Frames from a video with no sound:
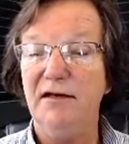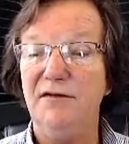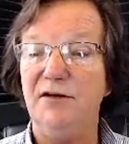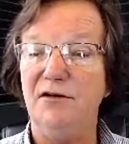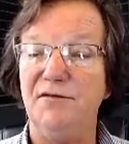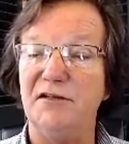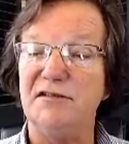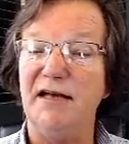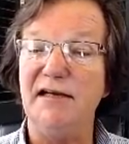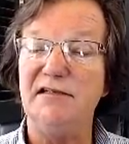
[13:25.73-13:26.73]
Then you have
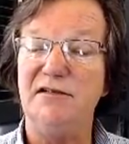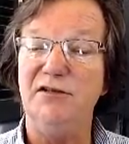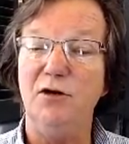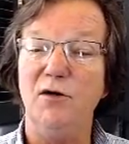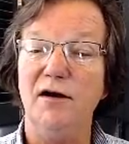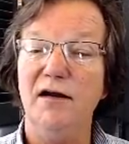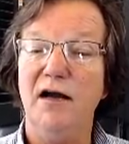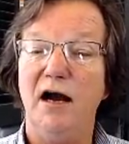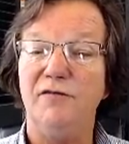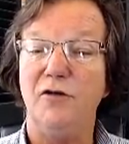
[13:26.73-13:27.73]
this nice ewer.
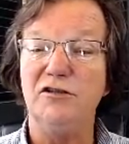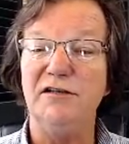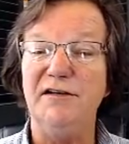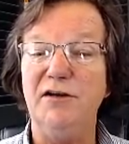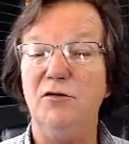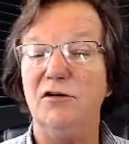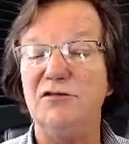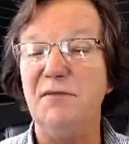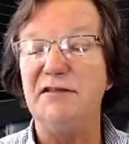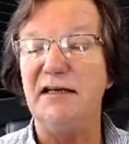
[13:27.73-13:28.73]
Unfortunately, the ewer
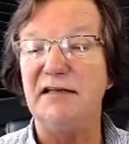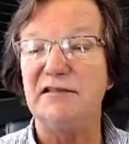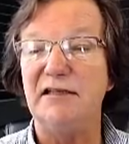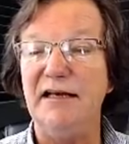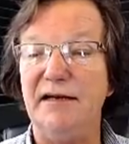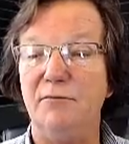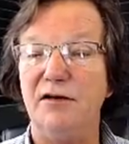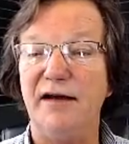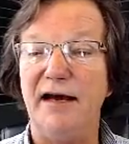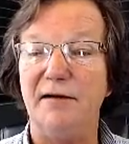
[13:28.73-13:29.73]
is missing its lid. It
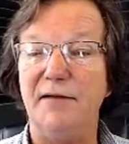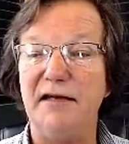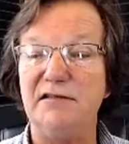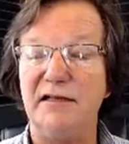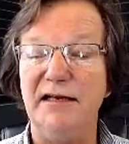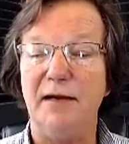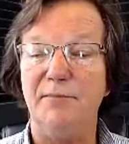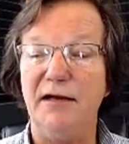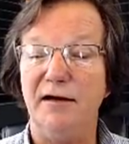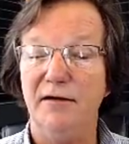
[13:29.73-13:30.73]
would have had a nice lid
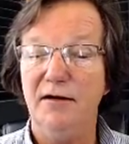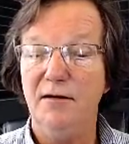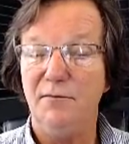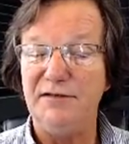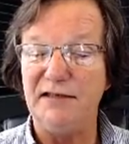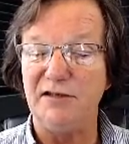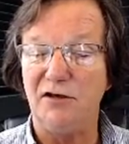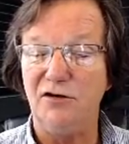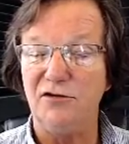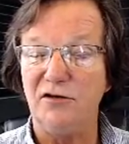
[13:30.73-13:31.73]
up here, but that's a
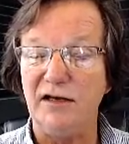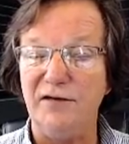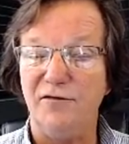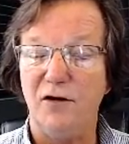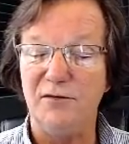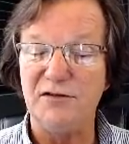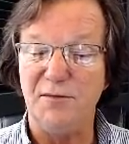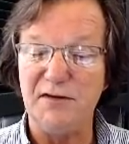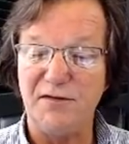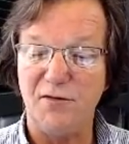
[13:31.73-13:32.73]
good-looking form. It's a
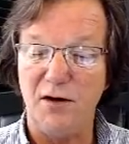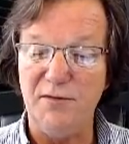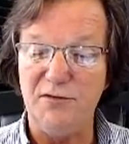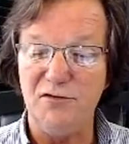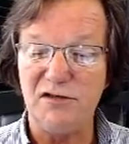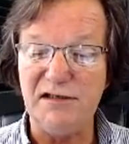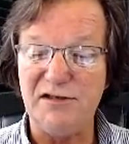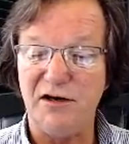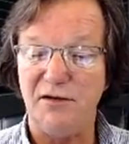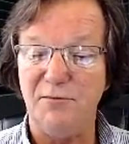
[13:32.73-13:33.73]
it's a form you usually
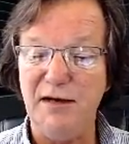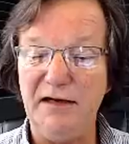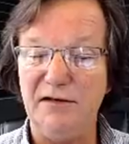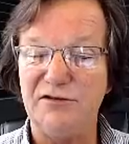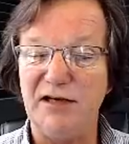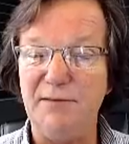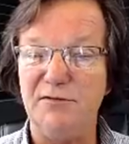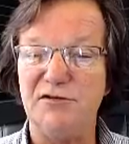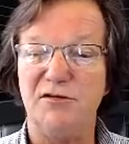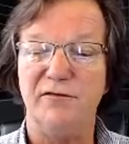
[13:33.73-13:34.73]
see on Ming
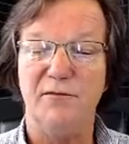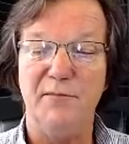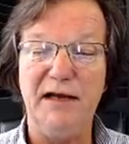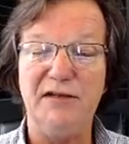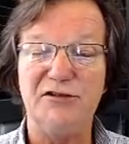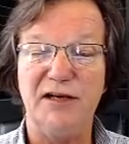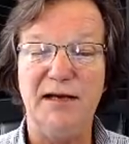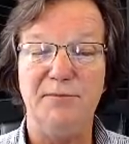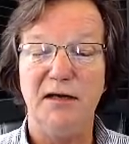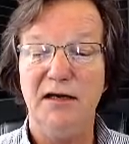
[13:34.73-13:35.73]
shape. is sort of a Ming
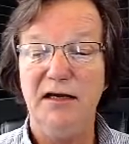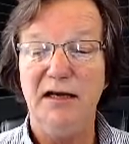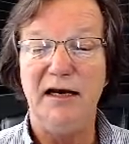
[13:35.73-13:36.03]
shape. It